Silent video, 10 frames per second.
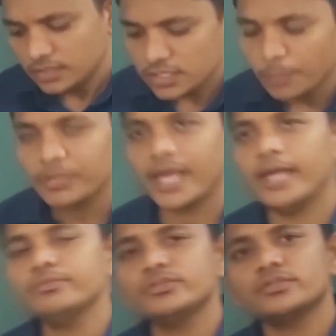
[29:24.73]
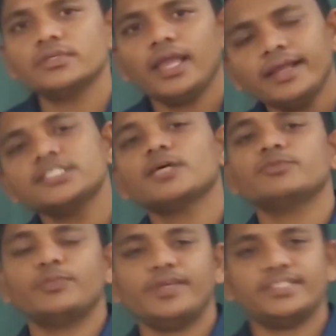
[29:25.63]
Sometimes in
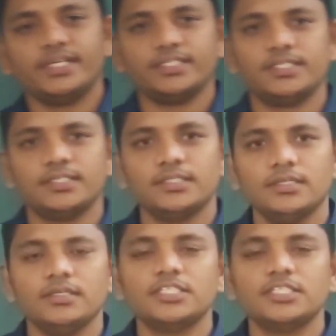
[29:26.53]
some species,